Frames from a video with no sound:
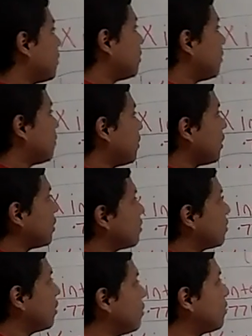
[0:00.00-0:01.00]
positive
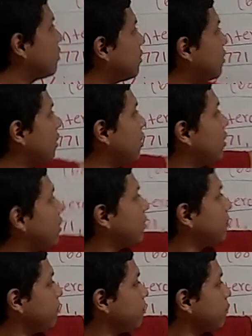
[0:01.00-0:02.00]
6, and you can see it
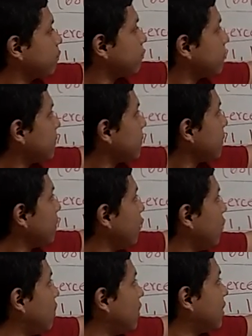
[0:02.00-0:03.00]
here.
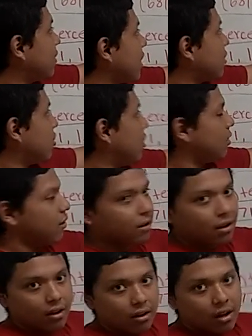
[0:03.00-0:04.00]
And that's actually
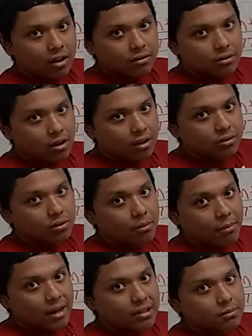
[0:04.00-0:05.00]
also
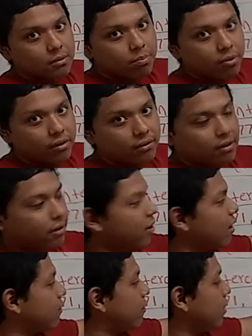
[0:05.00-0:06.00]
the maximum point of the
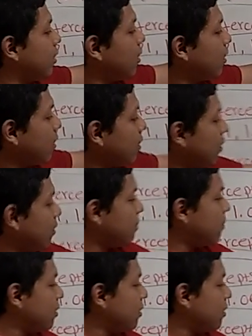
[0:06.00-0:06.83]
graph. The